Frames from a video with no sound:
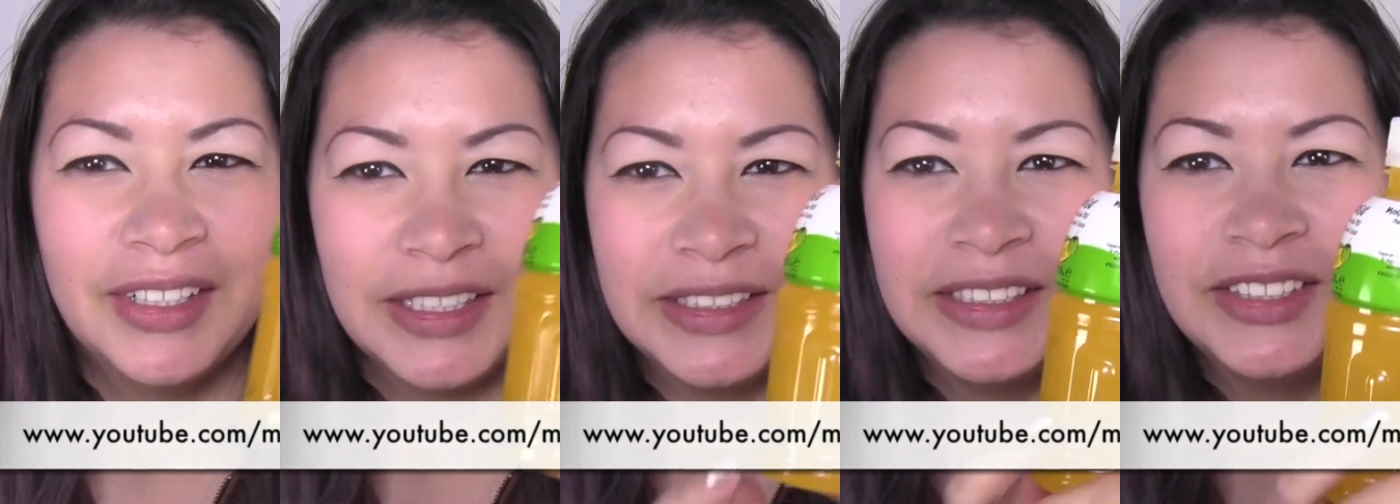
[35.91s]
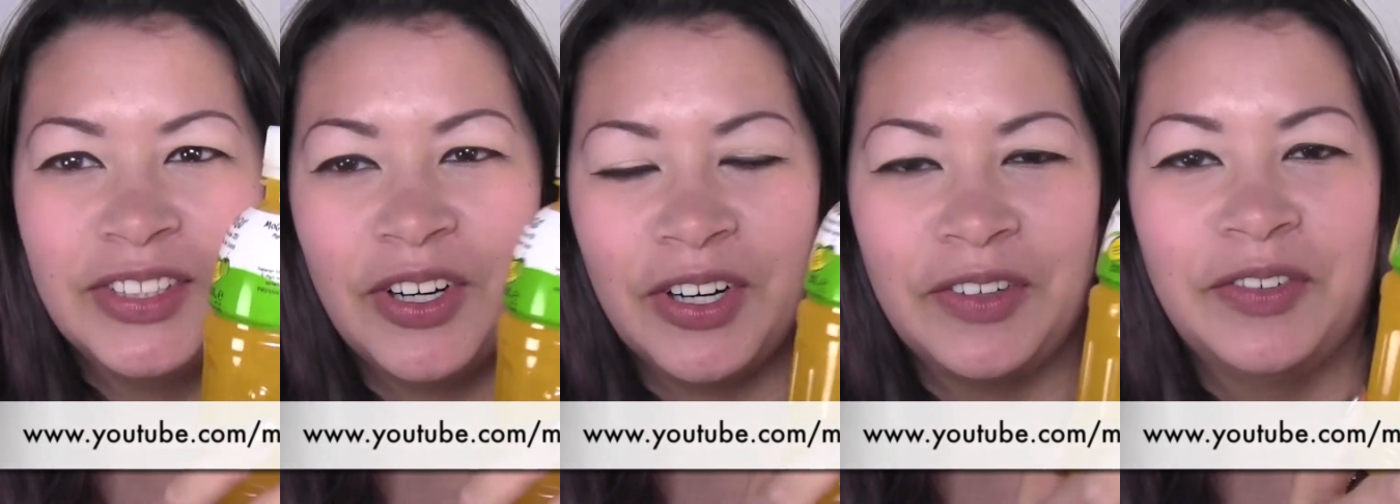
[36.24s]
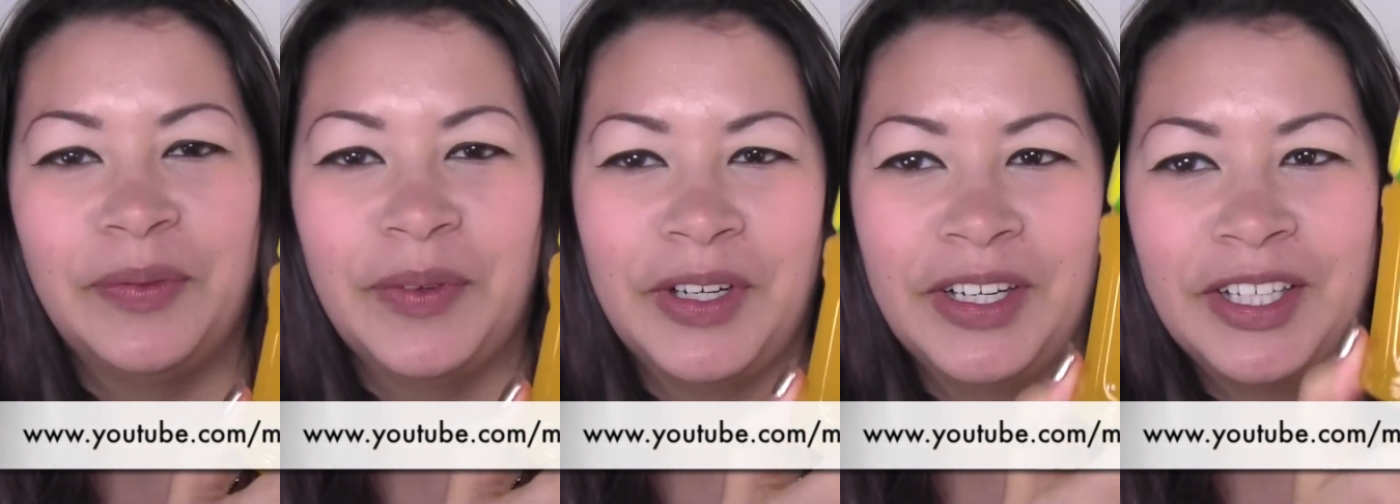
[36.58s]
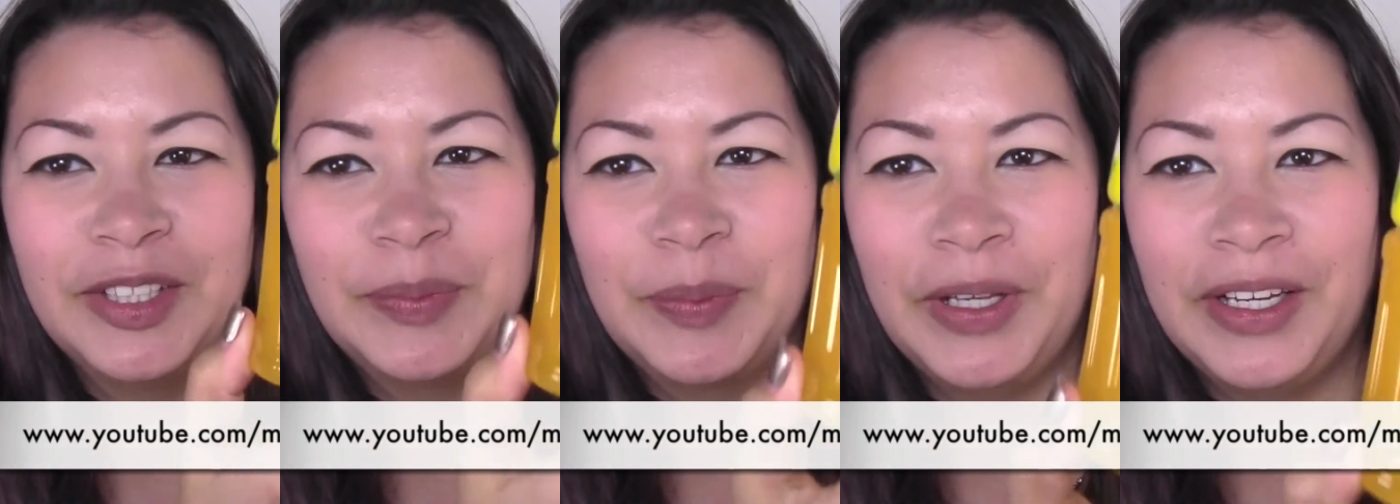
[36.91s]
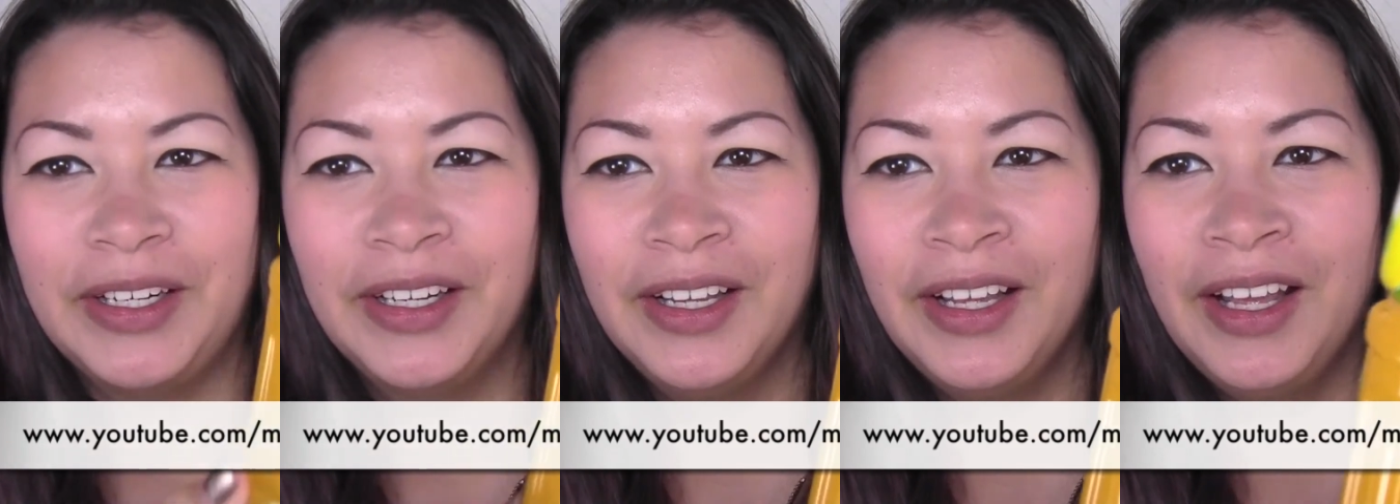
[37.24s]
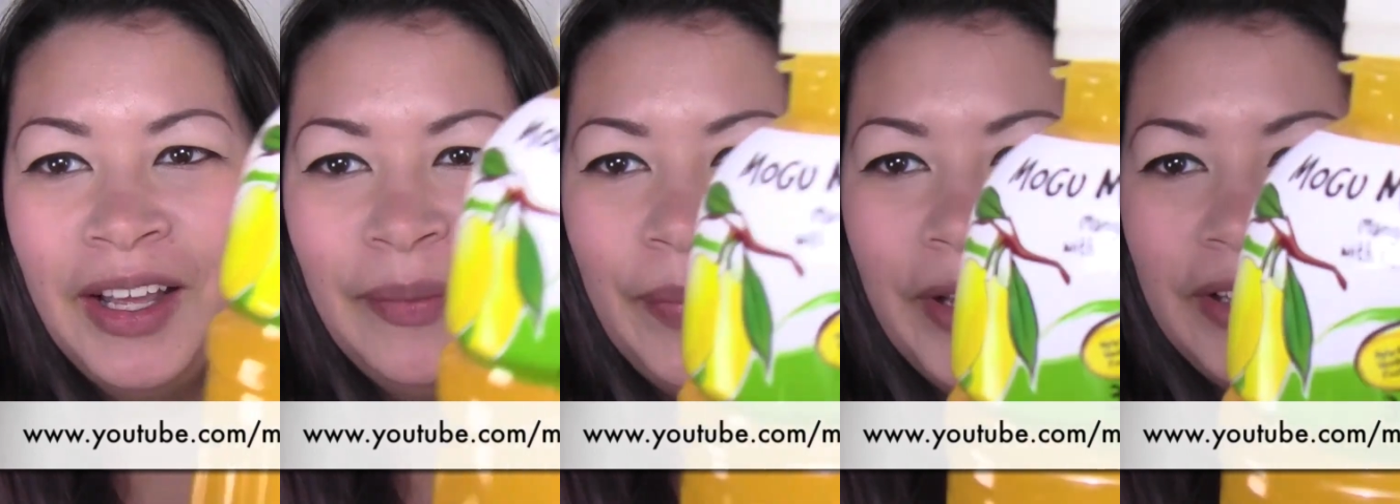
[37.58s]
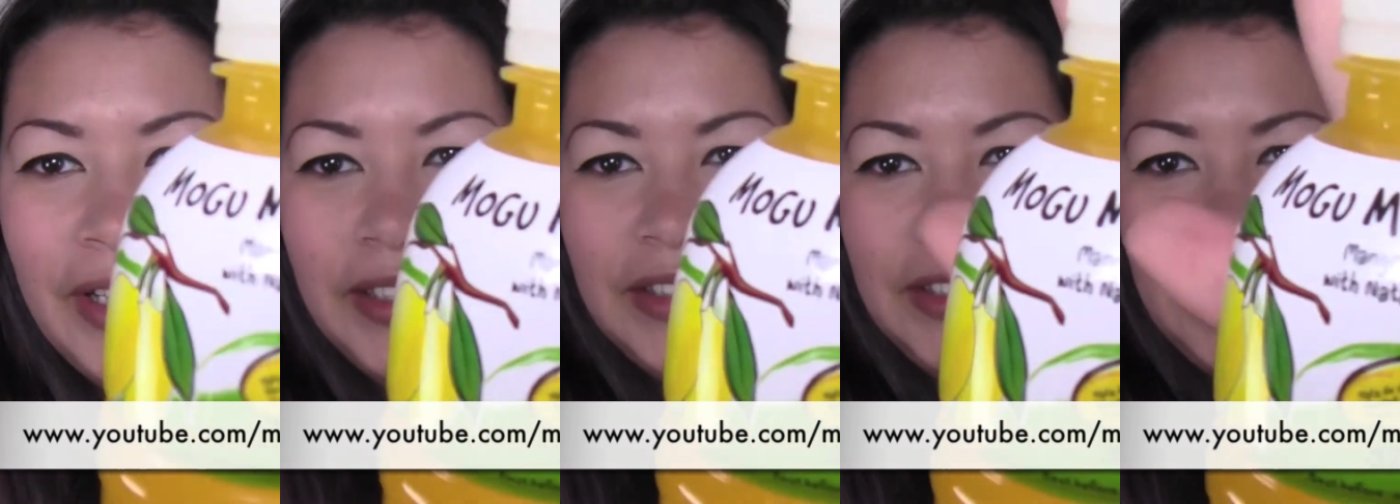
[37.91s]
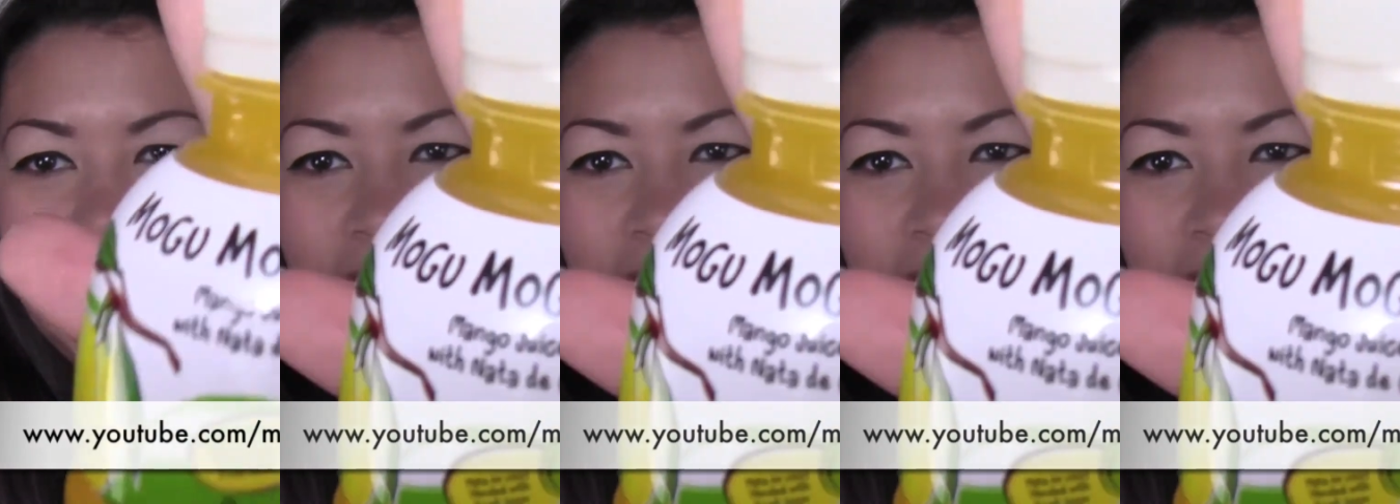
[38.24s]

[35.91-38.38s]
because it's hard for me to explain. But let's see.